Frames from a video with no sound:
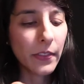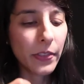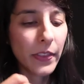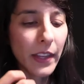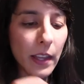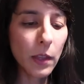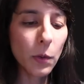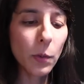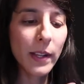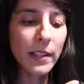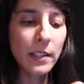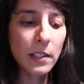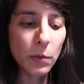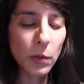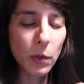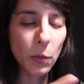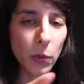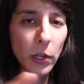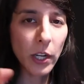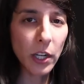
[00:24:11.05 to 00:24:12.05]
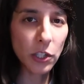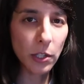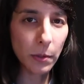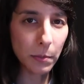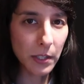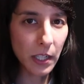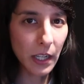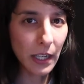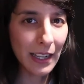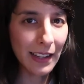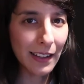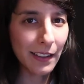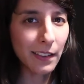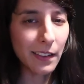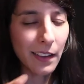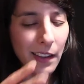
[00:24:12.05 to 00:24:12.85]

they're the ones who are the workshop junkies.